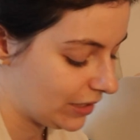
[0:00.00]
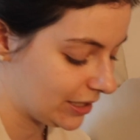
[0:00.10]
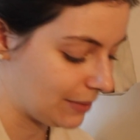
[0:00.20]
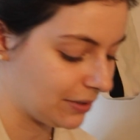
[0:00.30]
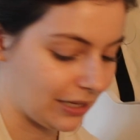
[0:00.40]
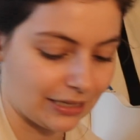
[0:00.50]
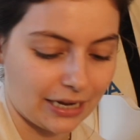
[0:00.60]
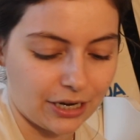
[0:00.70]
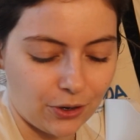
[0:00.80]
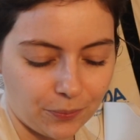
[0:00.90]
time to let
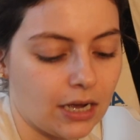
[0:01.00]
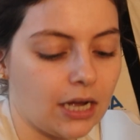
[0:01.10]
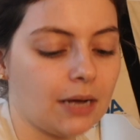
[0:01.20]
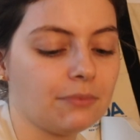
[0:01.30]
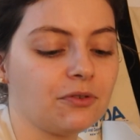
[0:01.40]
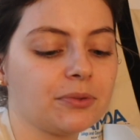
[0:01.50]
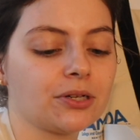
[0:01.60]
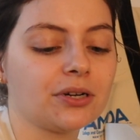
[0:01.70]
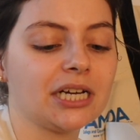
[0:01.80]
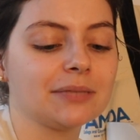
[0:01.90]
that go. From
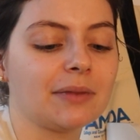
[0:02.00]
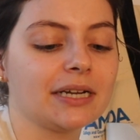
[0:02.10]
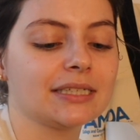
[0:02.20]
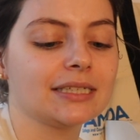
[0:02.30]
Persona Cosmetics,